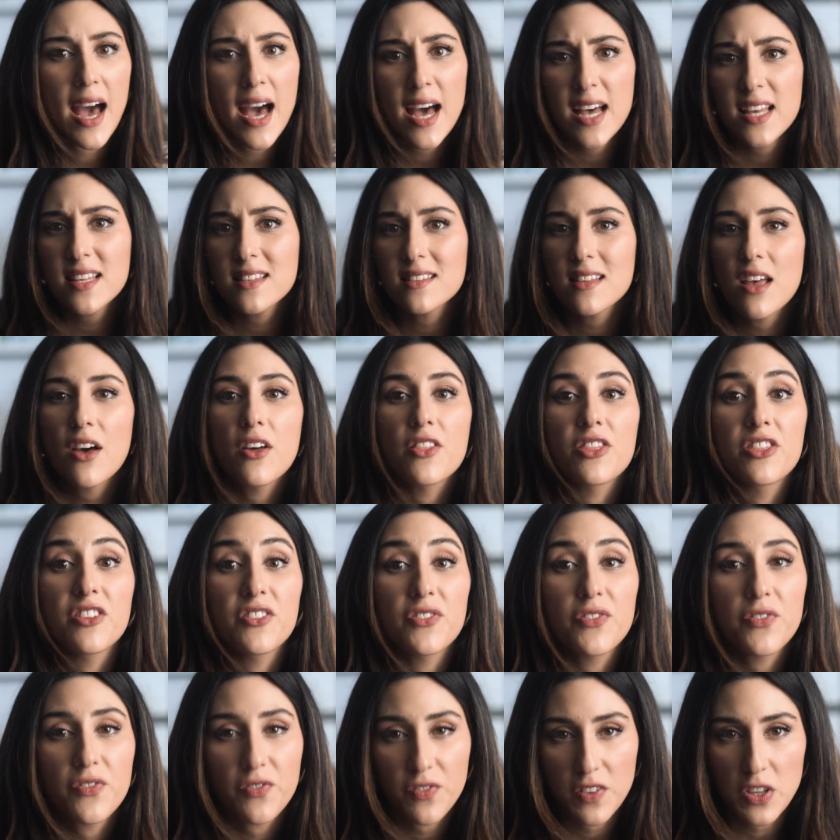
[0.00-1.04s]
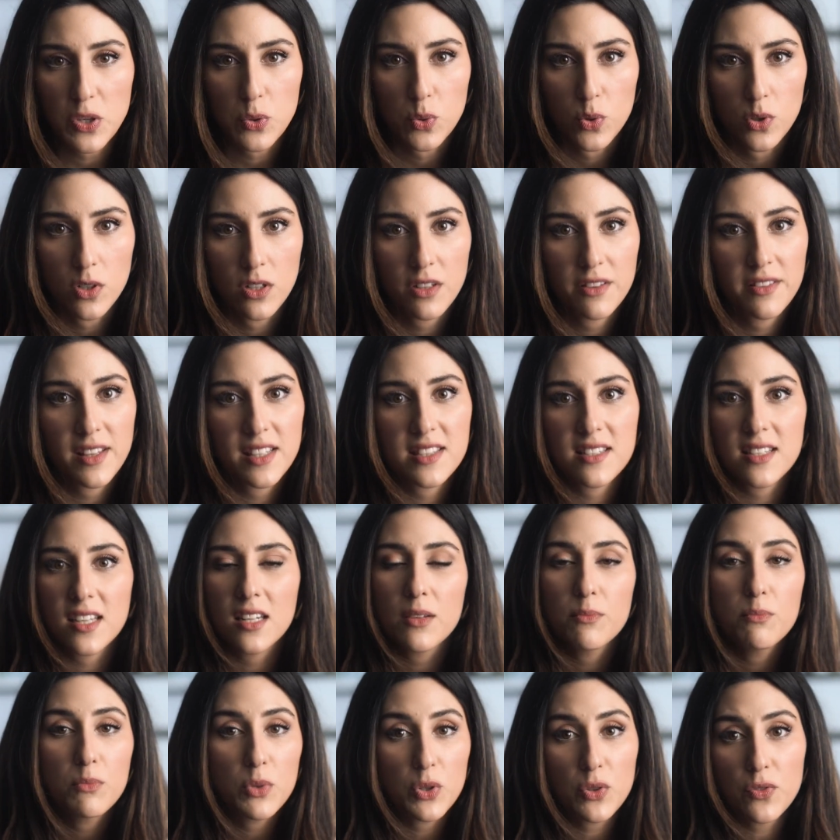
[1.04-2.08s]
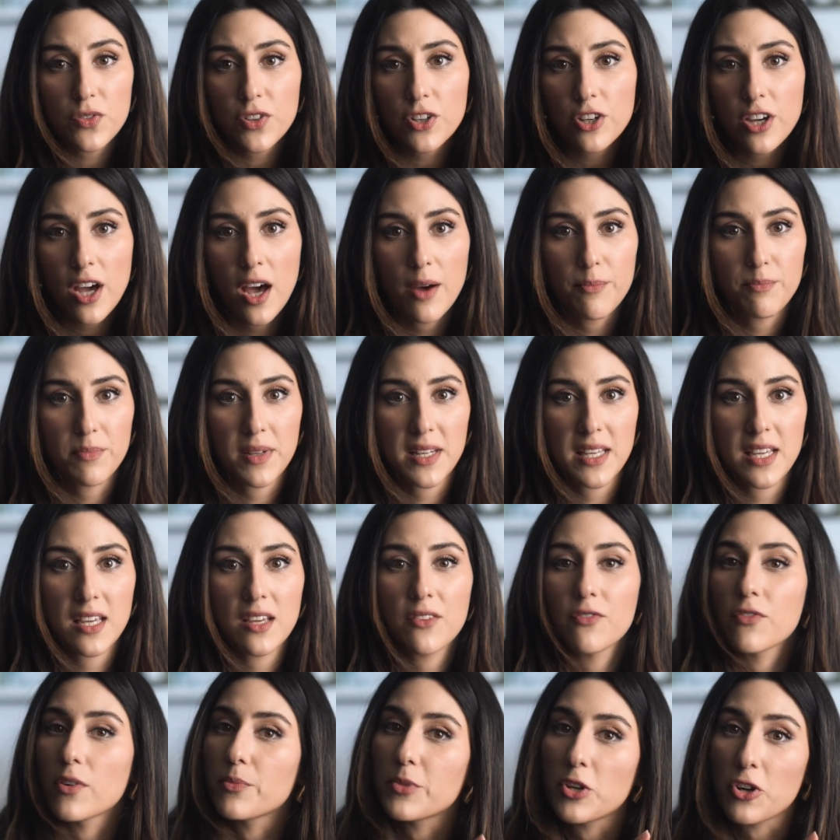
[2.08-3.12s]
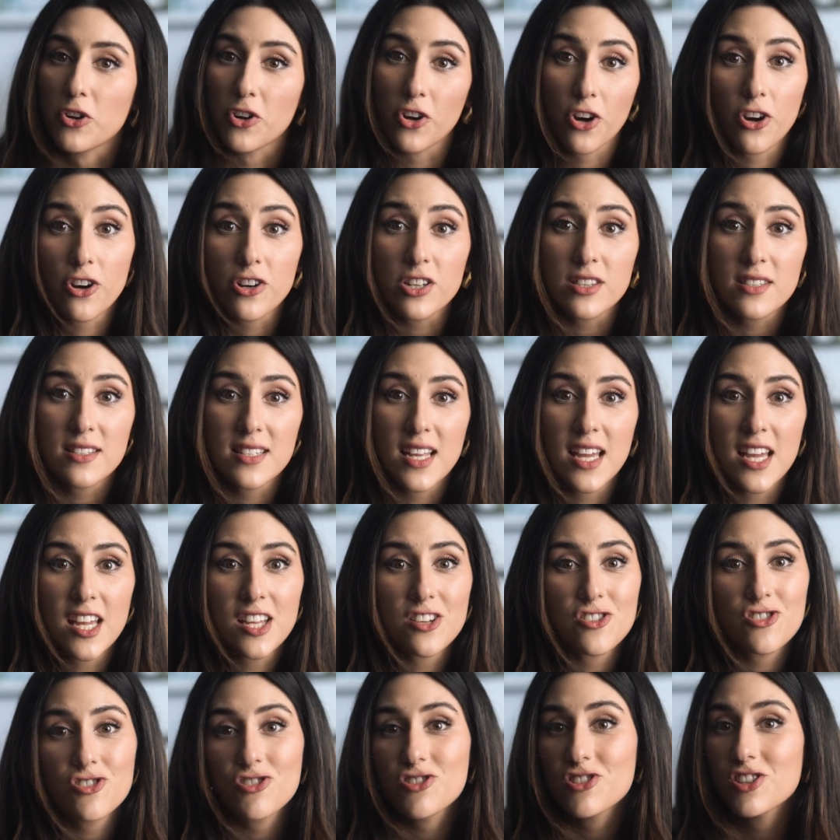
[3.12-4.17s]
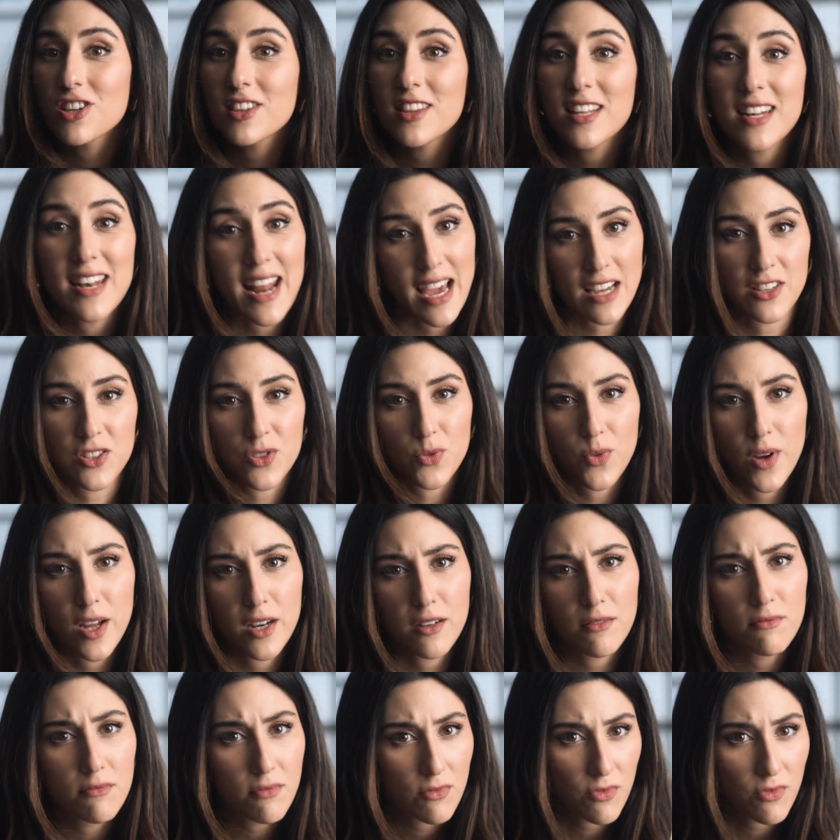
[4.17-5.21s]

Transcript: as the fuel that's going to move your company from your current stage to the next one,